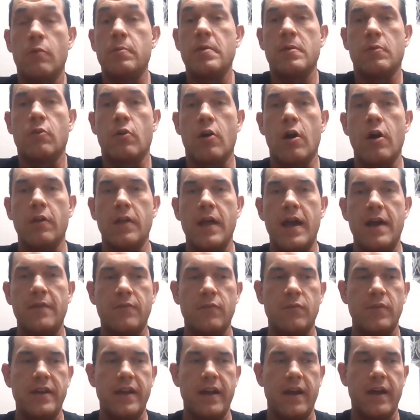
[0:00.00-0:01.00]
Well, people were all
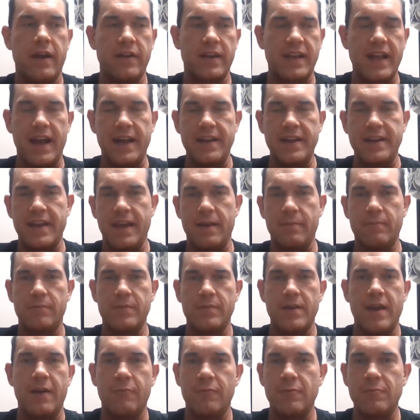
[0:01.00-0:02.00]
laughing when, uh, goddamn,
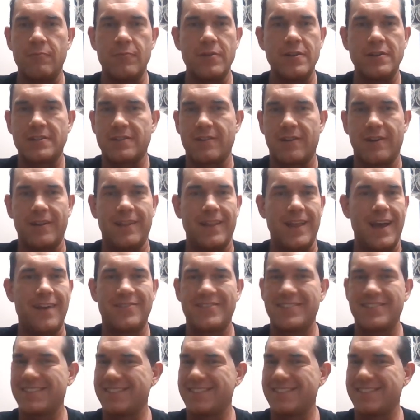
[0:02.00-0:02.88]
yeah, when Will started laughing.